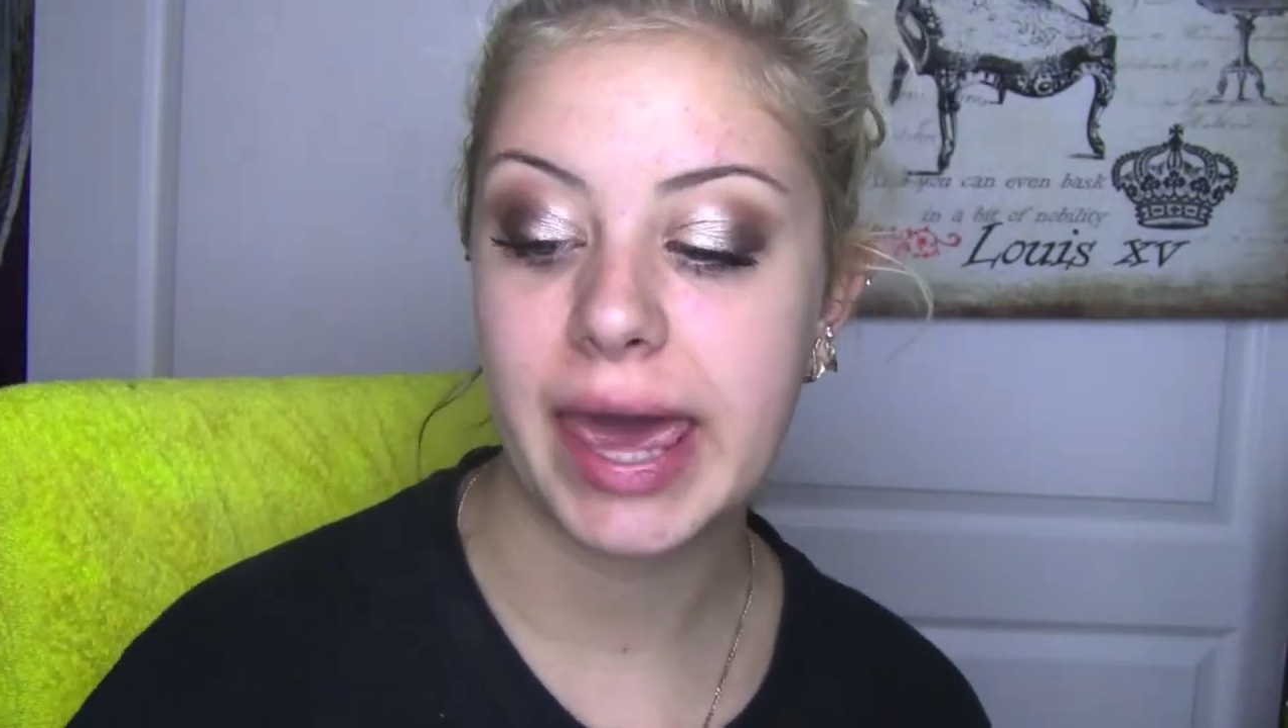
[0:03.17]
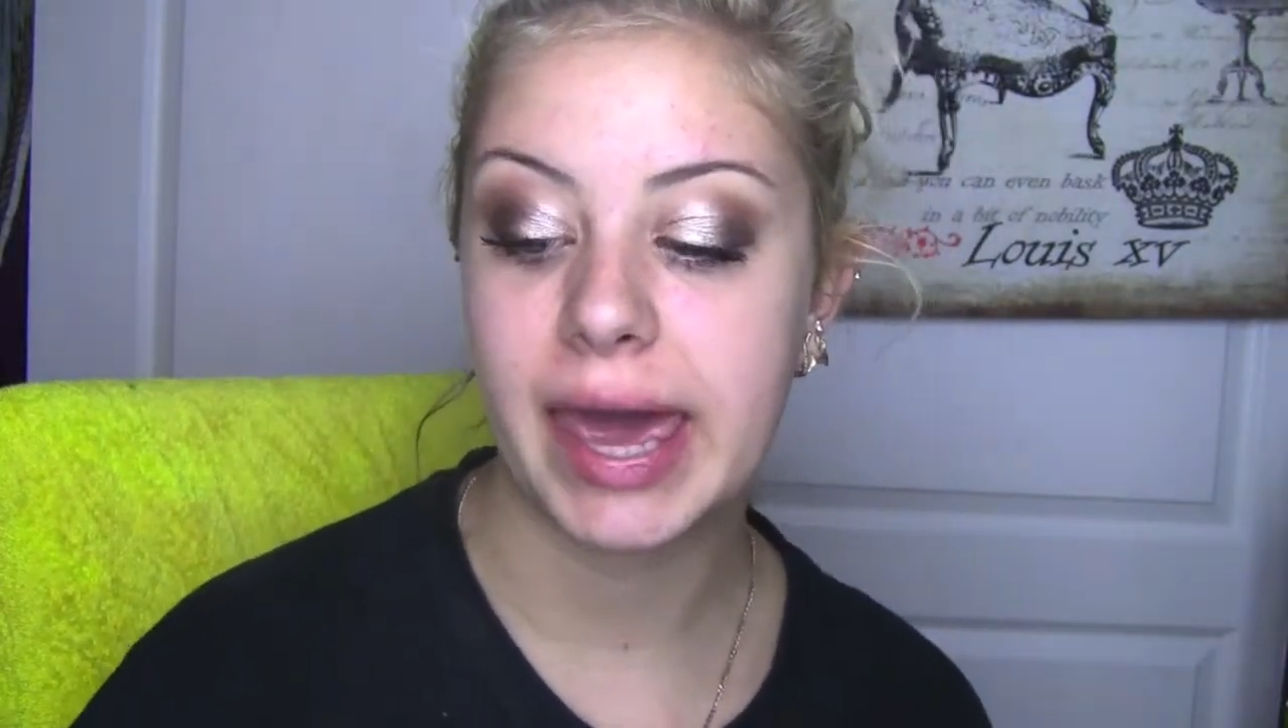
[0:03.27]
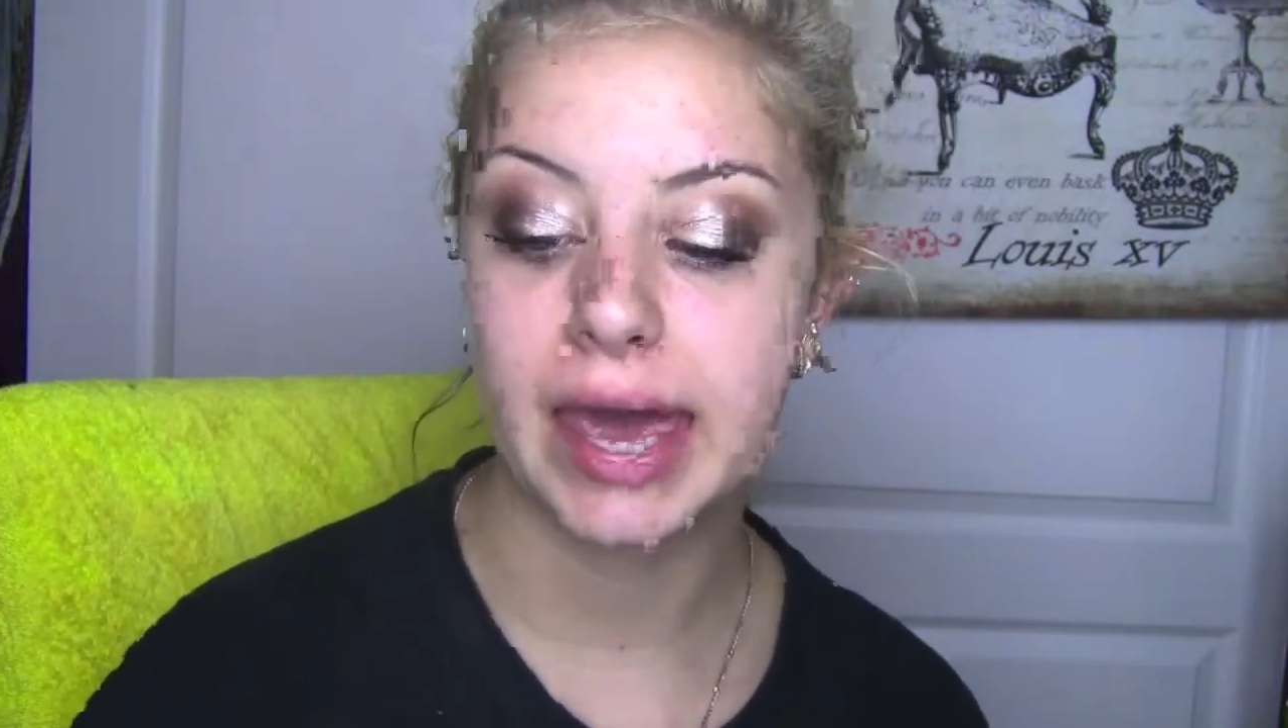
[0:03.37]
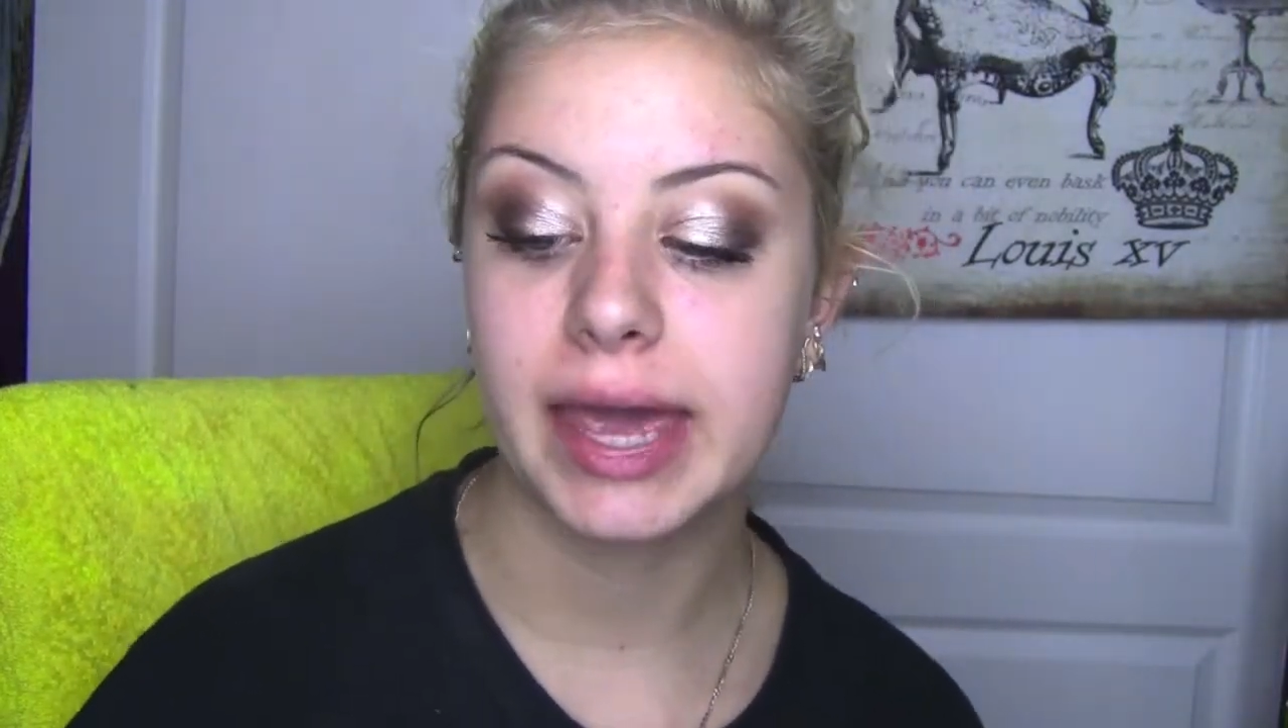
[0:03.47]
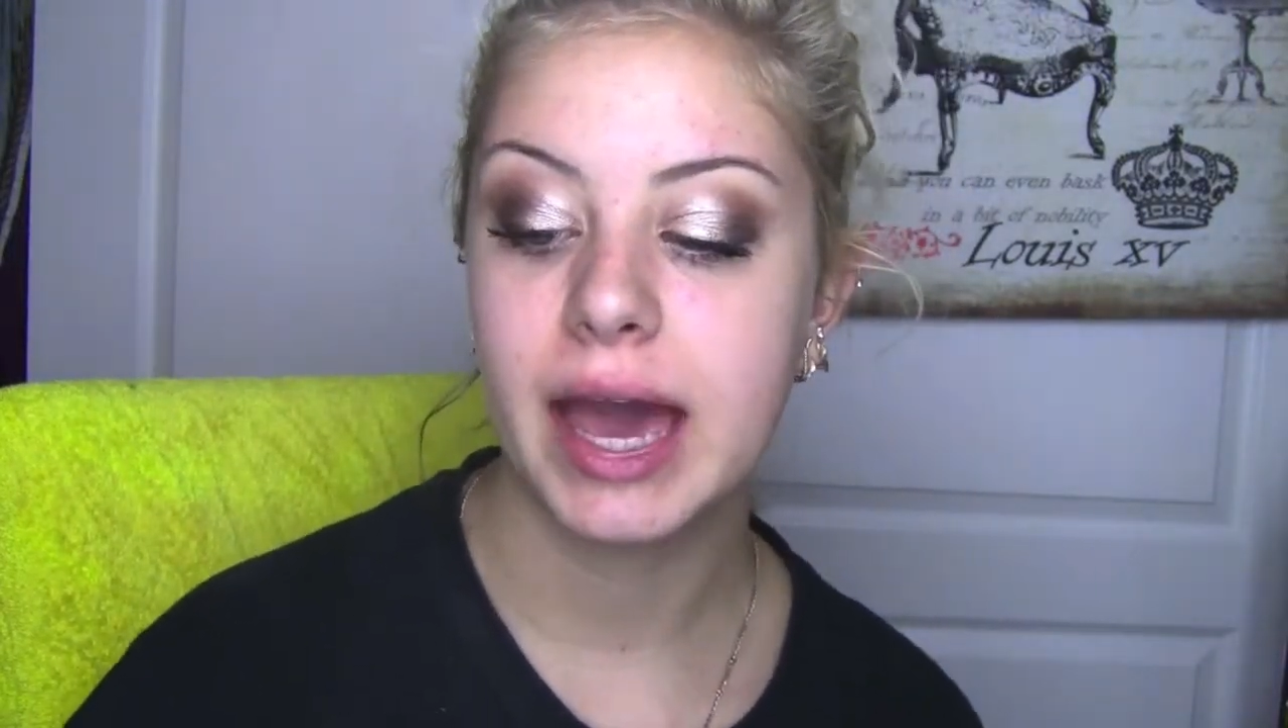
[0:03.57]

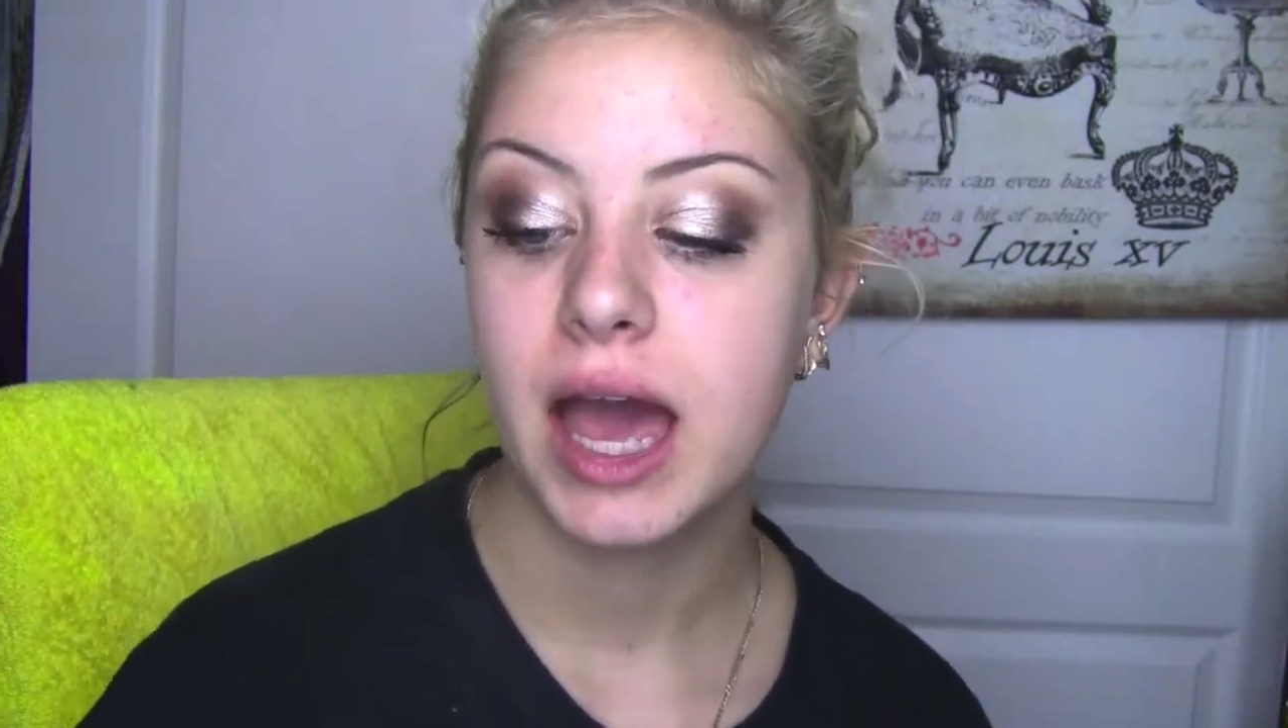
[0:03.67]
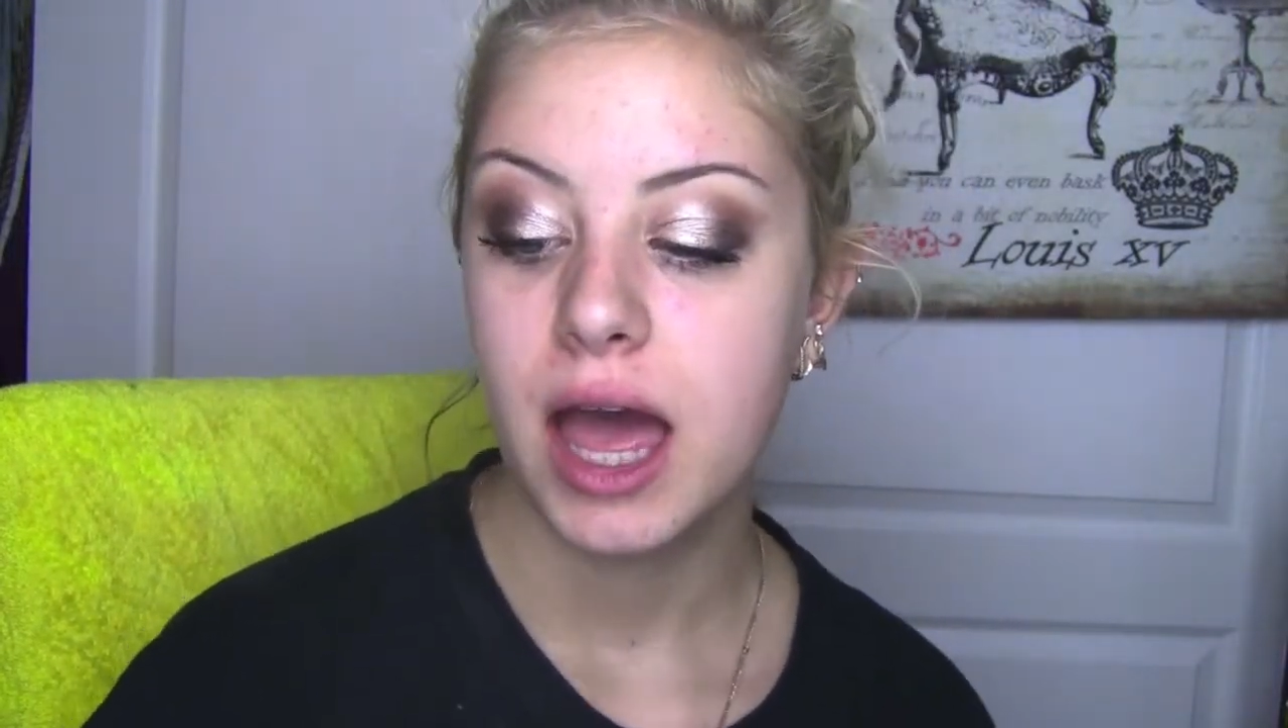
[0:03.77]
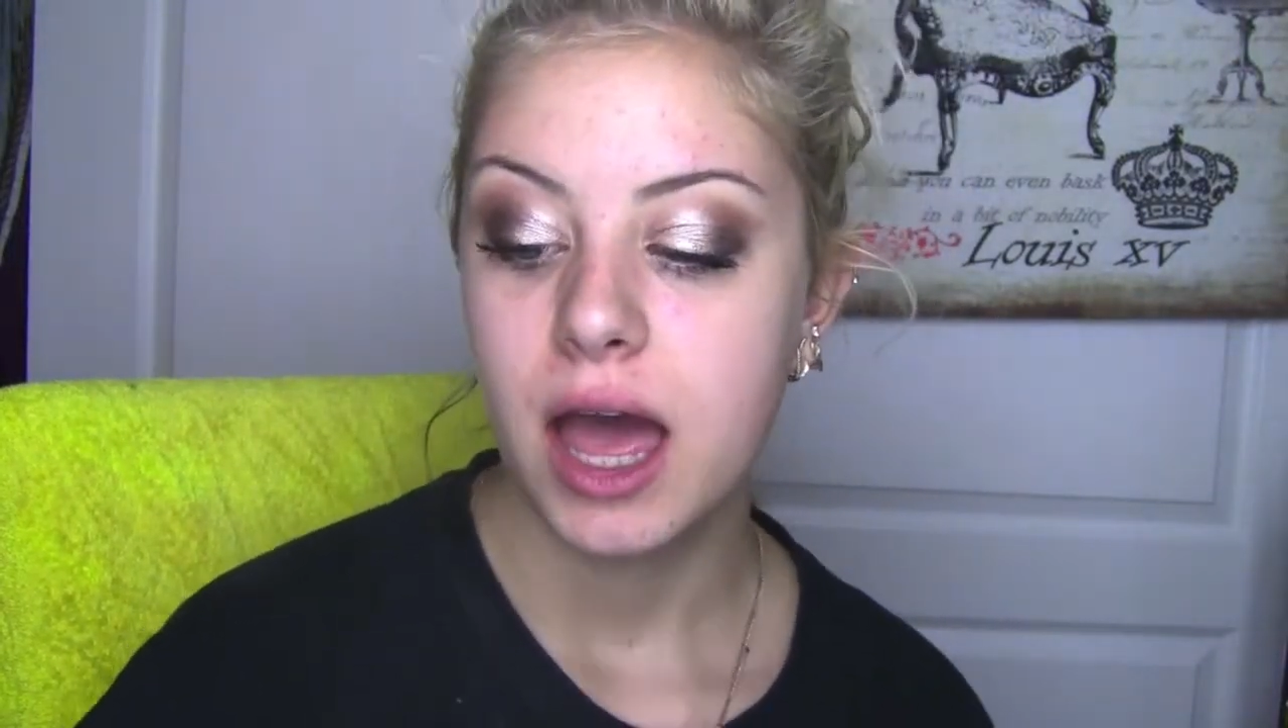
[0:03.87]
a